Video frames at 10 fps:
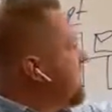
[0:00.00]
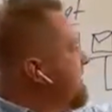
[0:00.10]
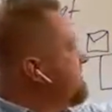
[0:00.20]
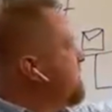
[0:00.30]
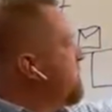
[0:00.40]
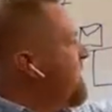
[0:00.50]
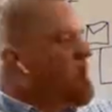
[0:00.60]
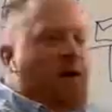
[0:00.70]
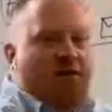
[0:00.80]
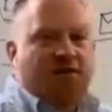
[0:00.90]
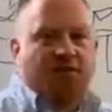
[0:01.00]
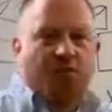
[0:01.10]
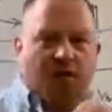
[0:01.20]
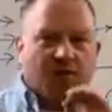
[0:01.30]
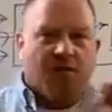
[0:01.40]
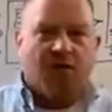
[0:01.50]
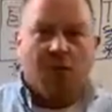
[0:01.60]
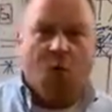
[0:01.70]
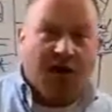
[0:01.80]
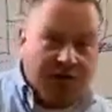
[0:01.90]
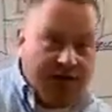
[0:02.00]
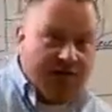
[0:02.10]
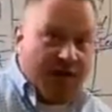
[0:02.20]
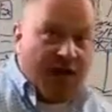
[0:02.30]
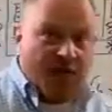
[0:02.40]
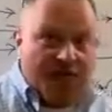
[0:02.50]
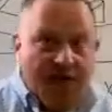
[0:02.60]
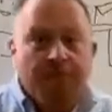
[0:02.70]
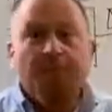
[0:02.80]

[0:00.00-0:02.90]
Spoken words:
is, if you think about this, if you've been watching these videos,